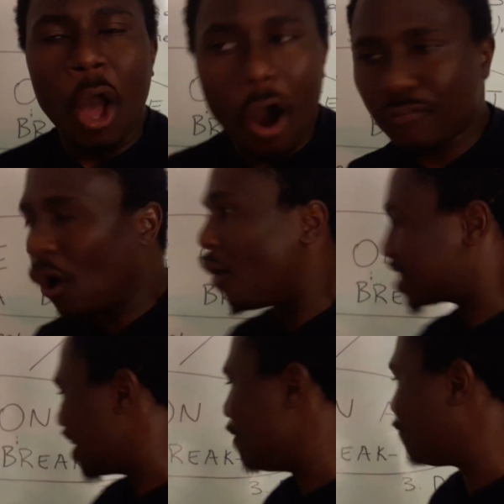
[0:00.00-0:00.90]
Of
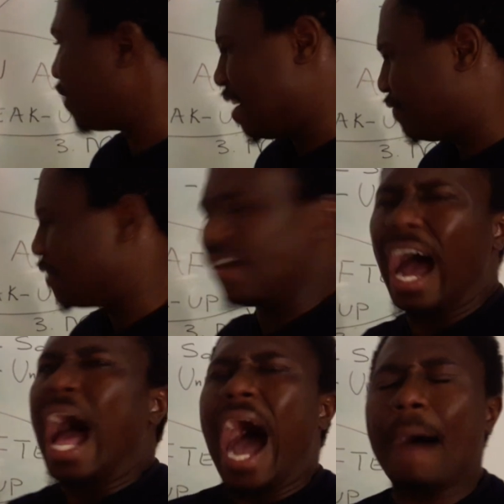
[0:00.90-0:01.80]
course,
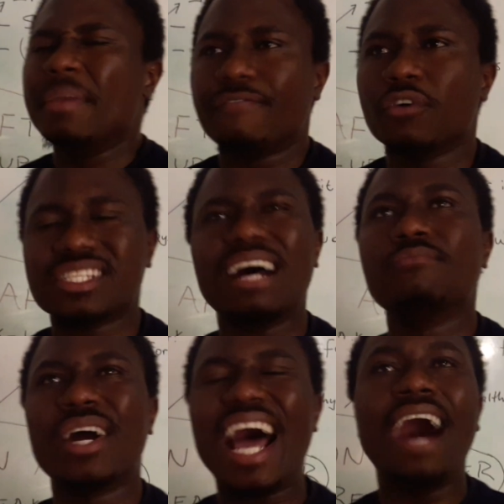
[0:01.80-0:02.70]
if for
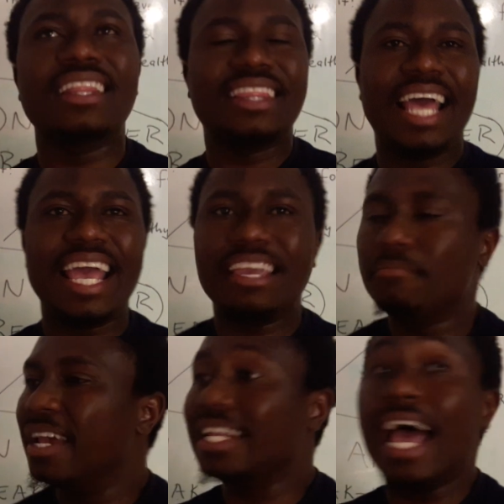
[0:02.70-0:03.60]
someone out there,
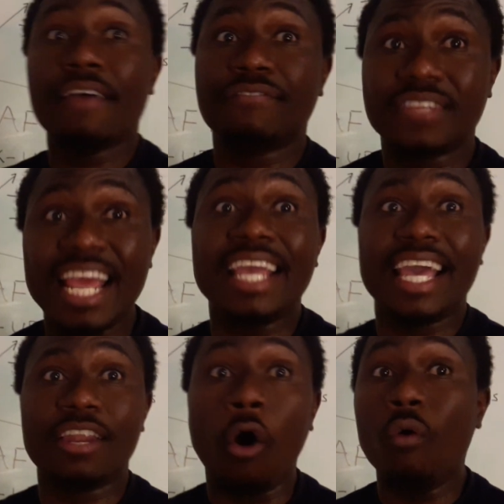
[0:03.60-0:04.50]
it may have
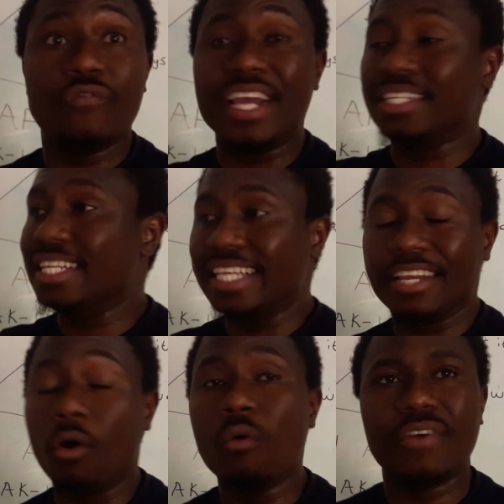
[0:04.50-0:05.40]
taken over a
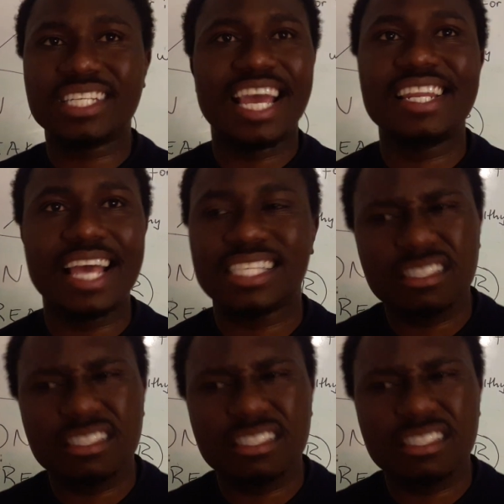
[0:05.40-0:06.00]
decade, over 10 years.